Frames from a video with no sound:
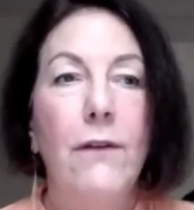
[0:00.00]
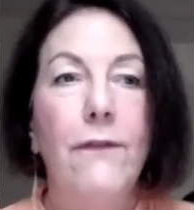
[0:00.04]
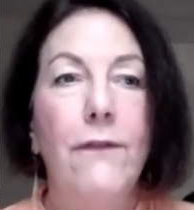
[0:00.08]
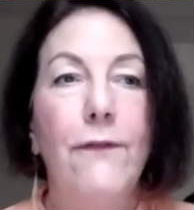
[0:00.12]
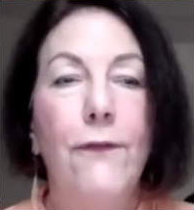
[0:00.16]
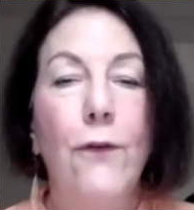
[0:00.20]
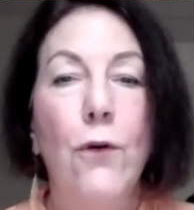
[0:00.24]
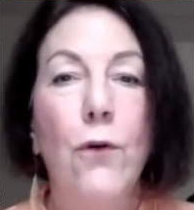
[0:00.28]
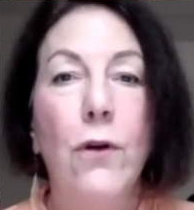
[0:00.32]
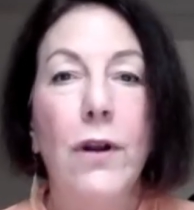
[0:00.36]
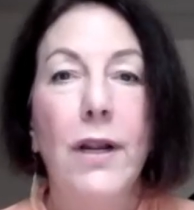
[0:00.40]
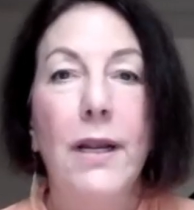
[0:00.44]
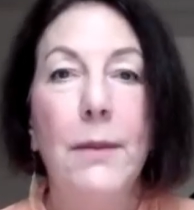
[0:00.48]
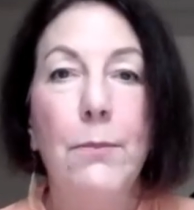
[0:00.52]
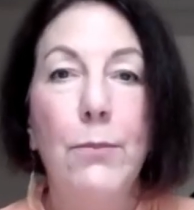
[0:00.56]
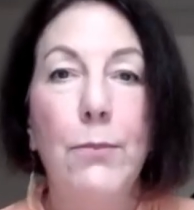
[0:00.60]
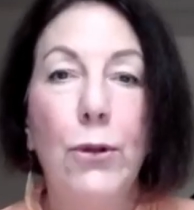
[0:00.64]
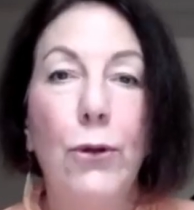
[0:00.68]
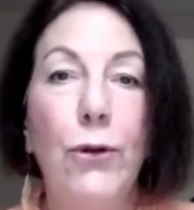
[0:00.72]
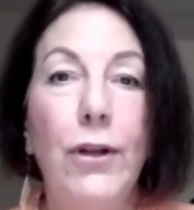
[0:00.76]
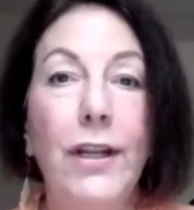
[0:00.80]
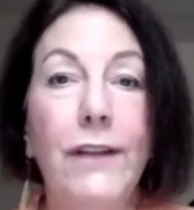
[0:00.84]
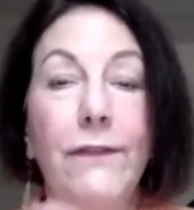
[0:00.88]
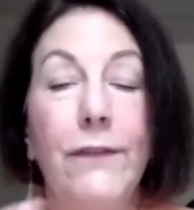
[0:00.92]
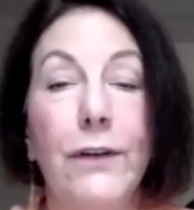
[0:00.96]
for
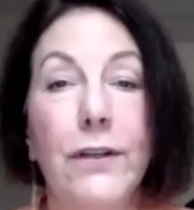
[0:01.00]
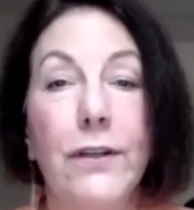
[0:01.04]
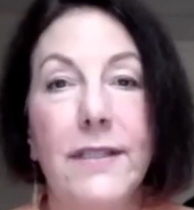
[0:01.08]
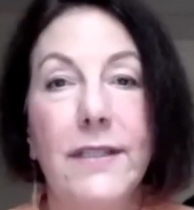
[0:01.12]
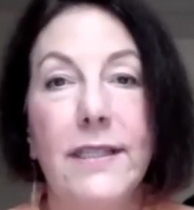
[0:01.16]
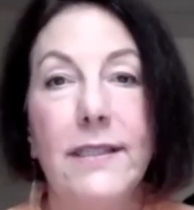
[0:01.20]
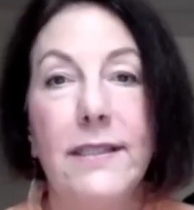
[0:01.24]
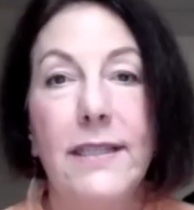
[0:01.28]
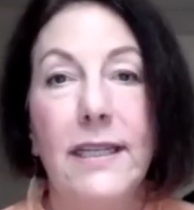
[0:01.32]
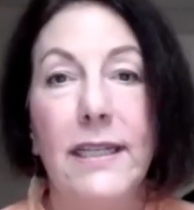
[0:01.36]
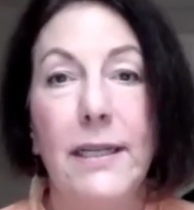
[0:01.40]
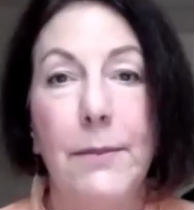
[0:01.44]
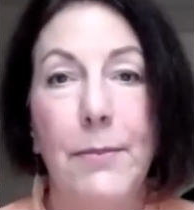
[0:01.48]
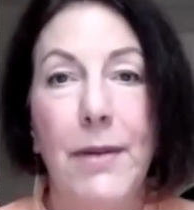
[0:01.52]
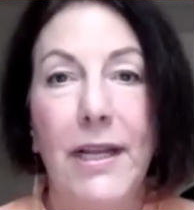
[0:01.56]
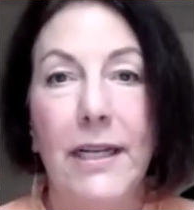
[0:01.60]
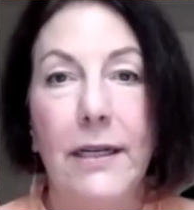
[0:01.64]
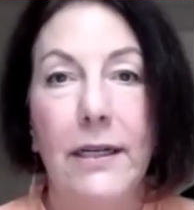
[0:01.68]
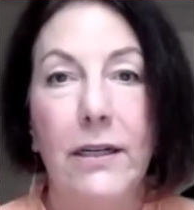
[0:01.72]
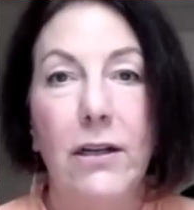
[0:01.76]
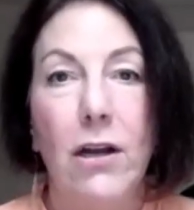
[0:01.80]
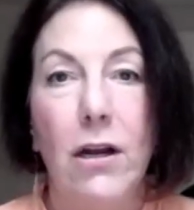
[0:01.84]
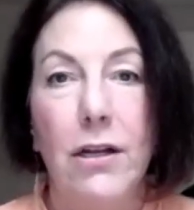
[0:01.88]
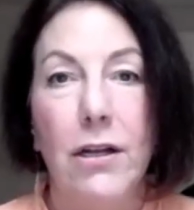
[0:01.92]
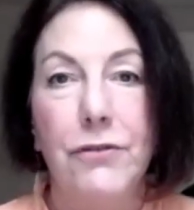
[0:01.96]
employee versus
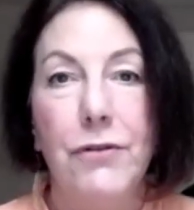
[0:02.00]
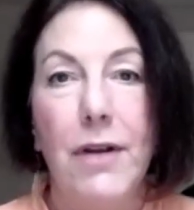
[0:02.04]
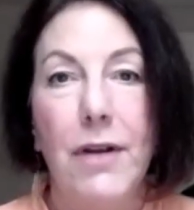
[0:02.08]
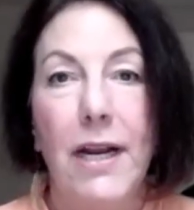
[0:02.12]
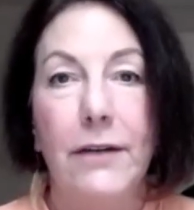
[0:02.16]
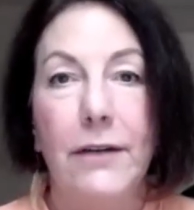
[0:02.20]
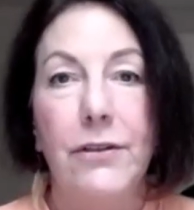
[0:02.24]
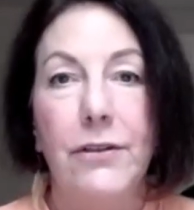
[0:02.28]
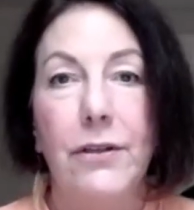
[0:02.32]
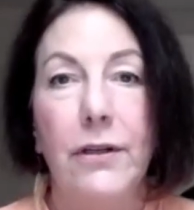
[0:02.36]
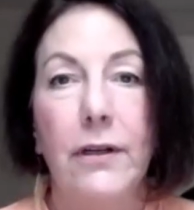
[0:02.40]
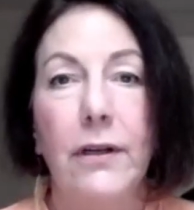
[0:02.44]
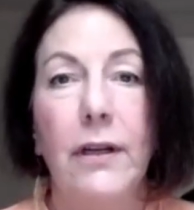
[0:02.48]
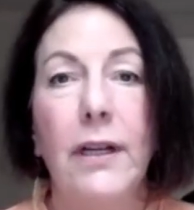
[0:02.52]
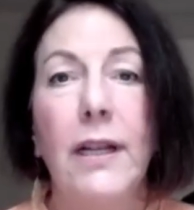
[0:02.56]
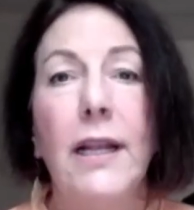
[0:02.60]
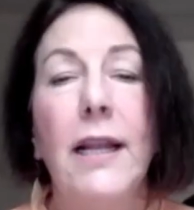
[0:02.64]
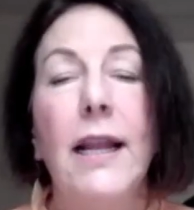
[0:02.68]
independent contractor.